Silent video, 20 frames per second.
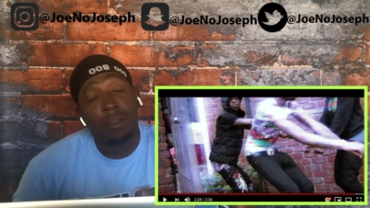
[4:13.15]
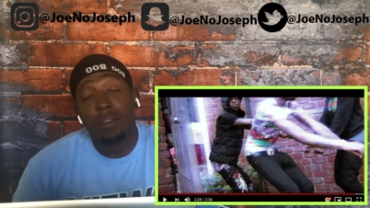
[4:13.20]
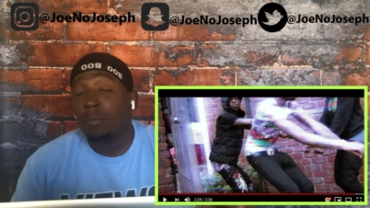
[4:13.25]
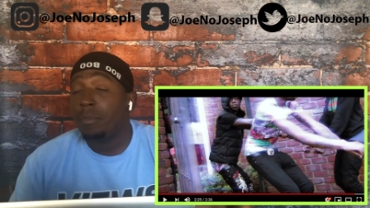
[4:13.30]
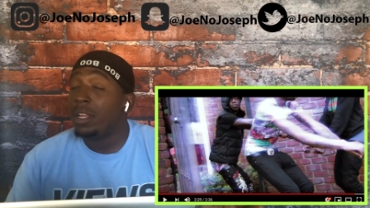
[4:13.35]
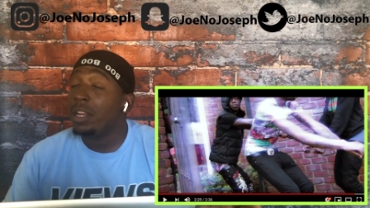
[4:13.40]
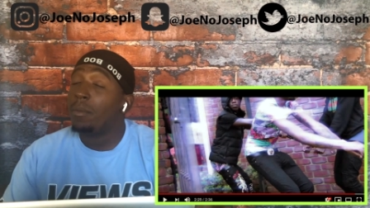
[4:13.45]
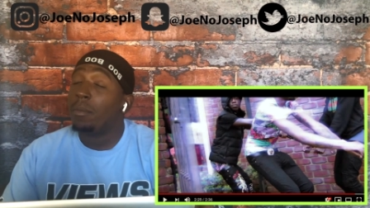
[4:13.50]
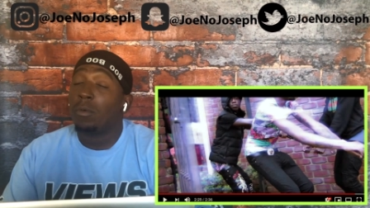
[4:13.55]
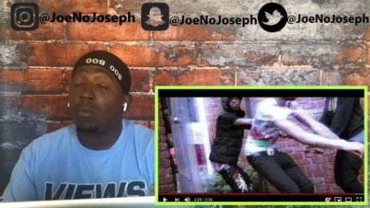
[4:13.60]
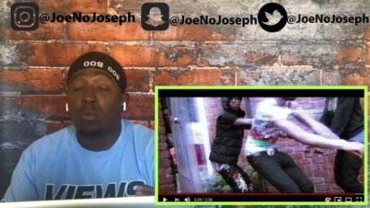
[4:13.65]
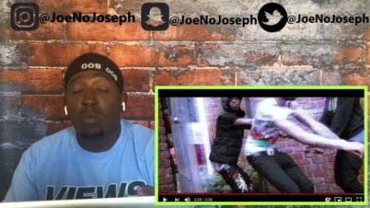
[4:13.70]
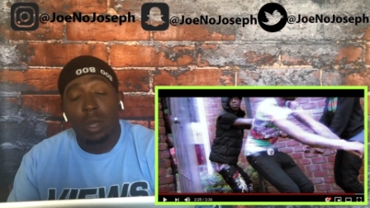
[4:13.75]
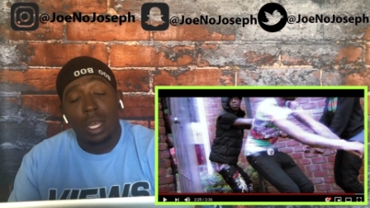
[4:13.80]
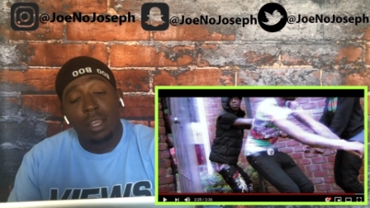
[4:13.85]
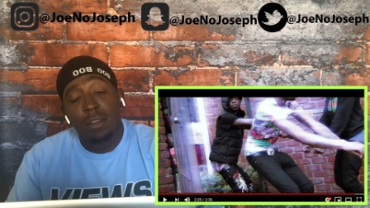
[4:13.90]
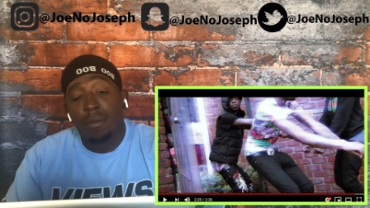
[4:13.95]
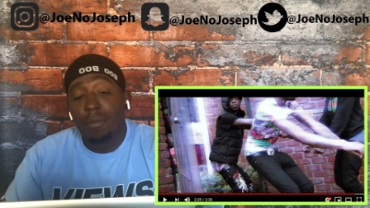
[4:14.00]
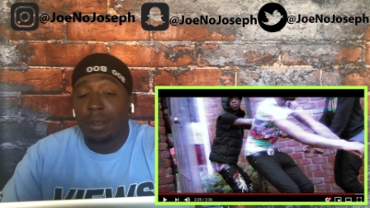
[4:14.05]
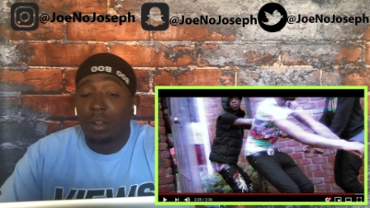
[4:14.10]
You're gonna be number
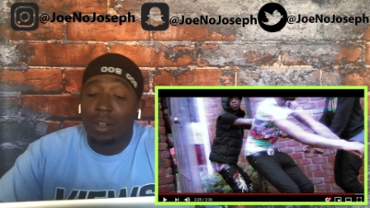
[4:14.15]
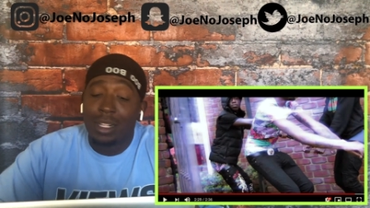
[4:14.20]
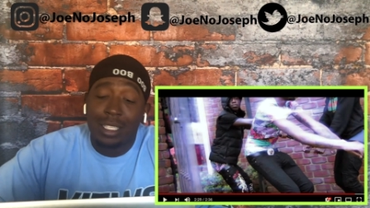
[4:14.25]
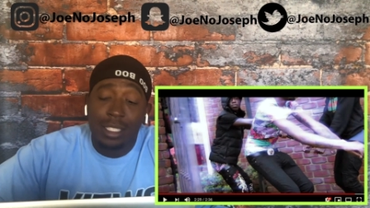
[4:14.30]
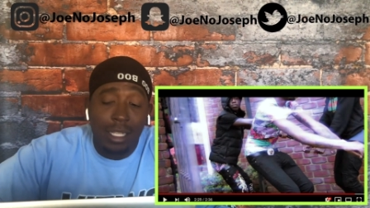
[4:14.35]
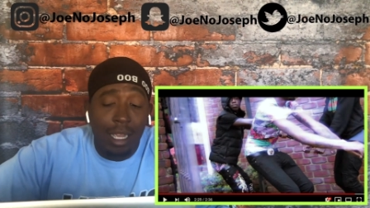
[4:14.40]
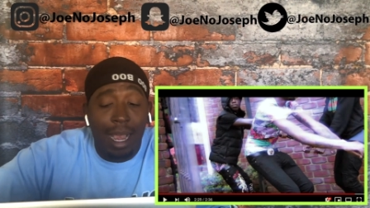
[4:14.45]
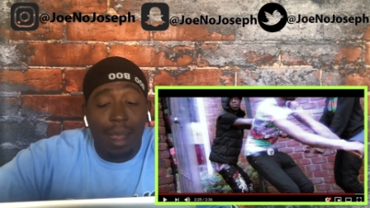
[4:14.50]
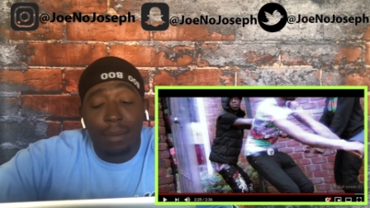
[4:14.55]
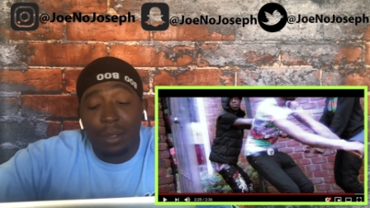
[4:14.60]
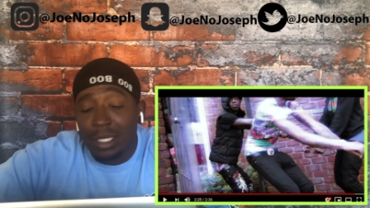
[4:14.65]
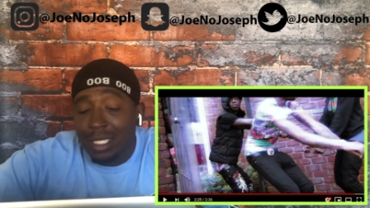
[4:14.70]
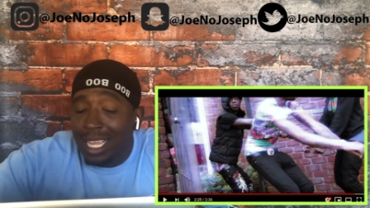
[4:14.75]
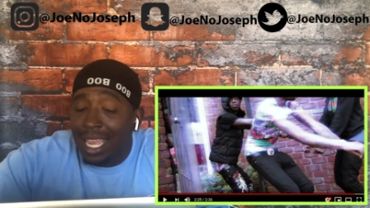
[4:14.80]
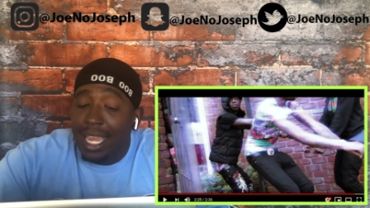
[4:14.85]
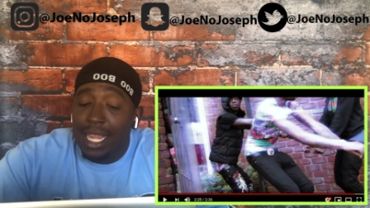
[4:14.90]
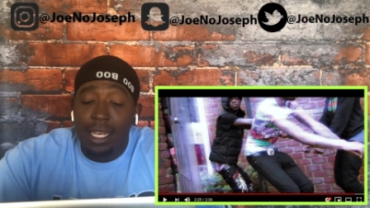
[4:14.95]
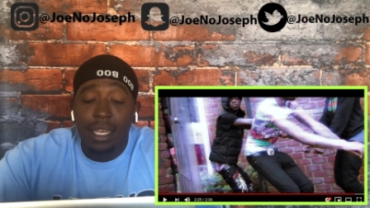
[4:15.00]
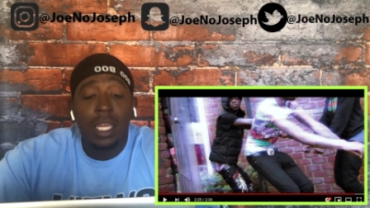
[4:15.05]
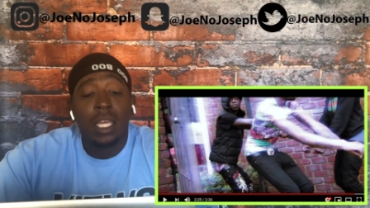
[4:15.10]
1. You're gonna be on the top
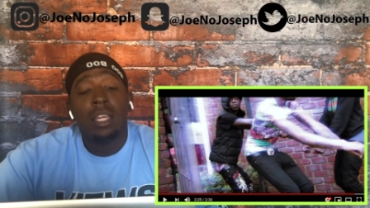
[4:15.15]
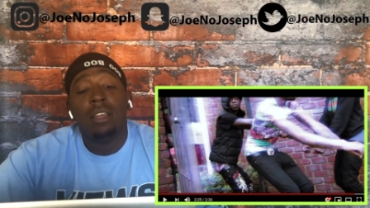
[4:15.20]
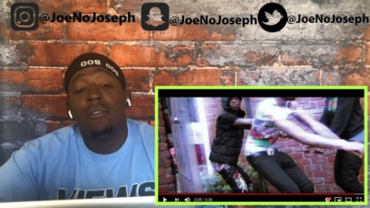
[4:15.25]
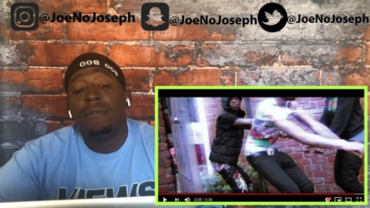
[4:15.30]
10.